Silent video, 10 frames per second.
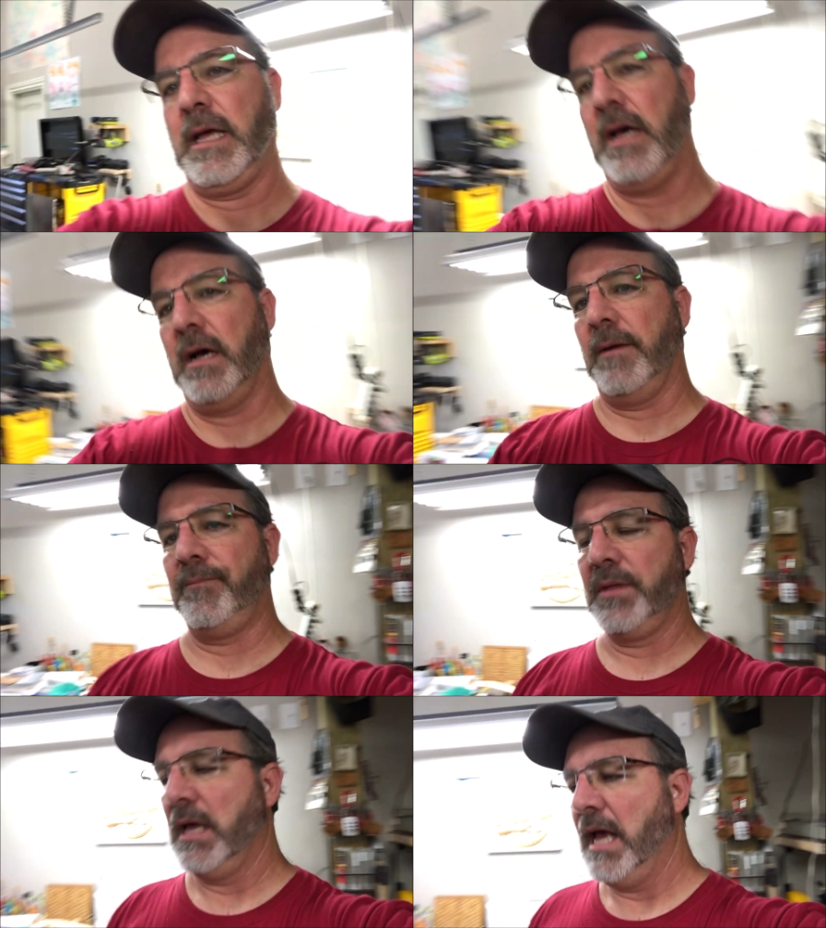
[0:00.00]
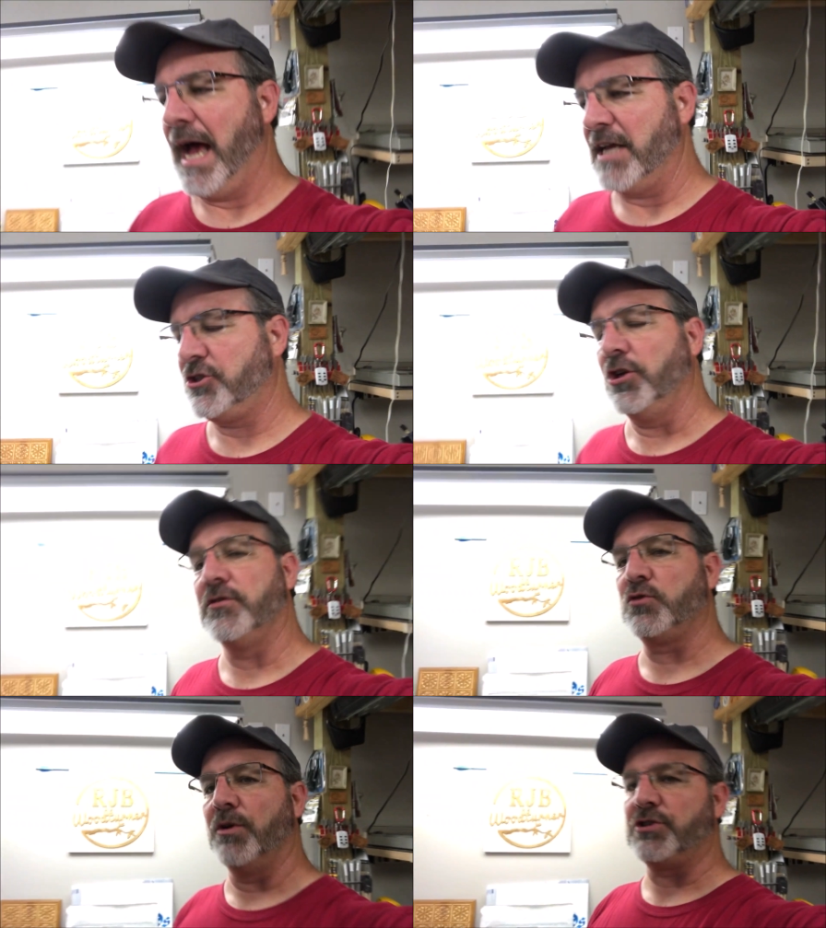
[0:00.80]
I should
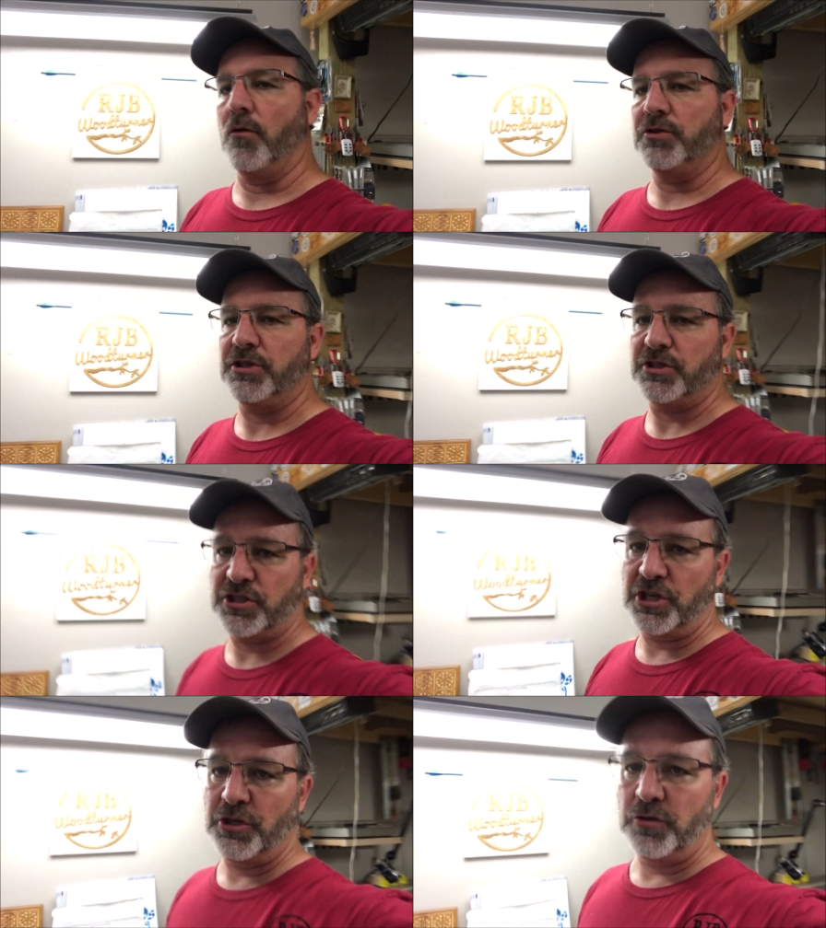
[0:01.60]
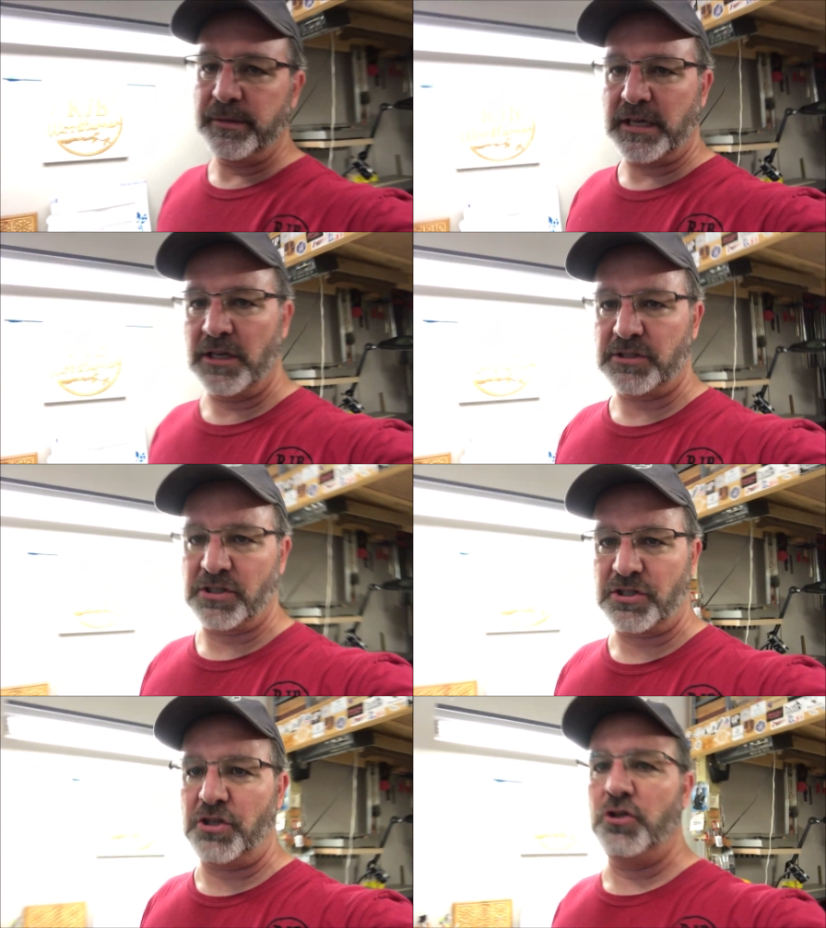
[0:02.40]
have switched over to the skew, because the
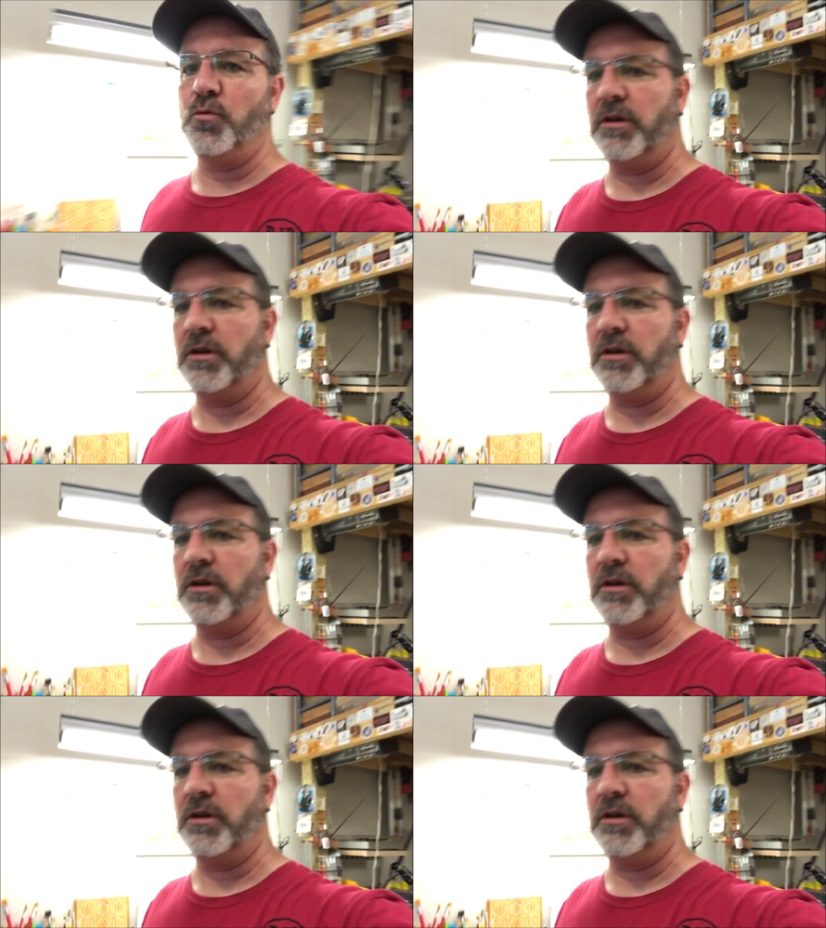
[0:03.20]
skew